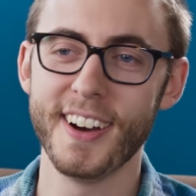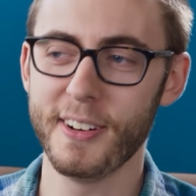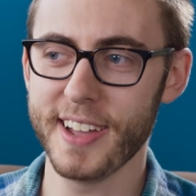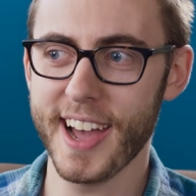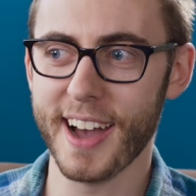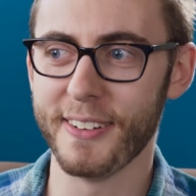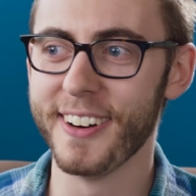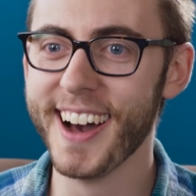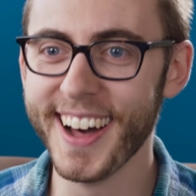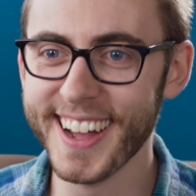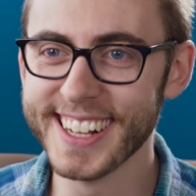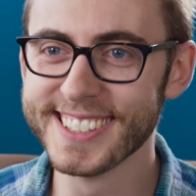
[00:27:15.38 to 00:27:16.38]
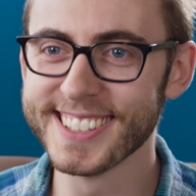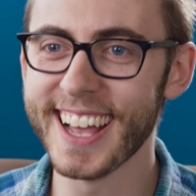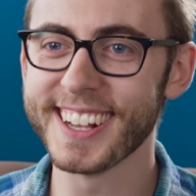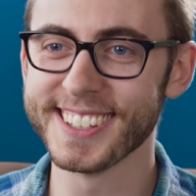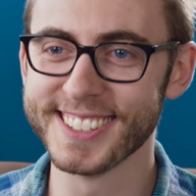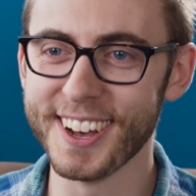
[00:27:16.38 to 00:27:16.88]
Oh yeah, well, it's
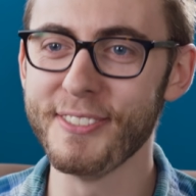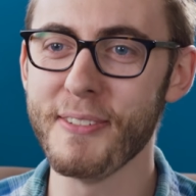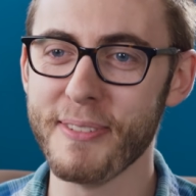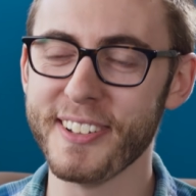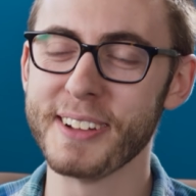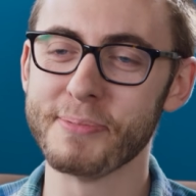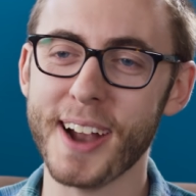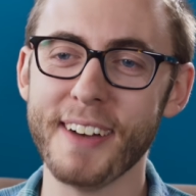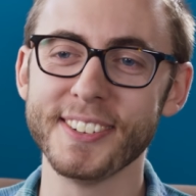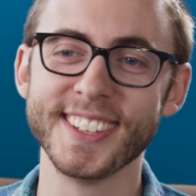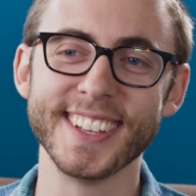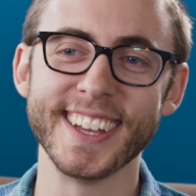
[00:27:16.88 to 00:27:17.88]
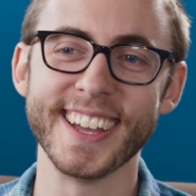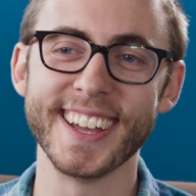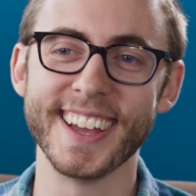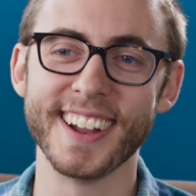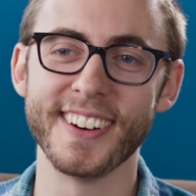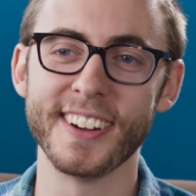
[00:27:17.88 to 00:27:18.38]
like a self-fulfilling prophecy,
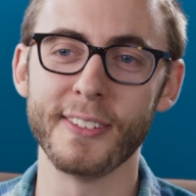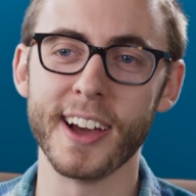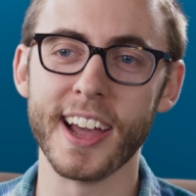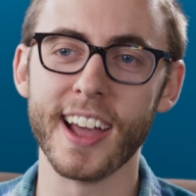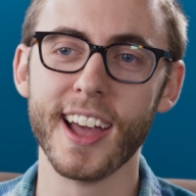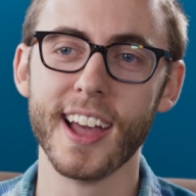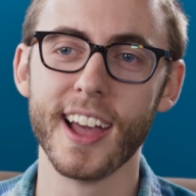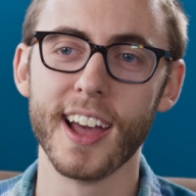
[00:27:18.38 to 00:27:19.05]
you know, in a way.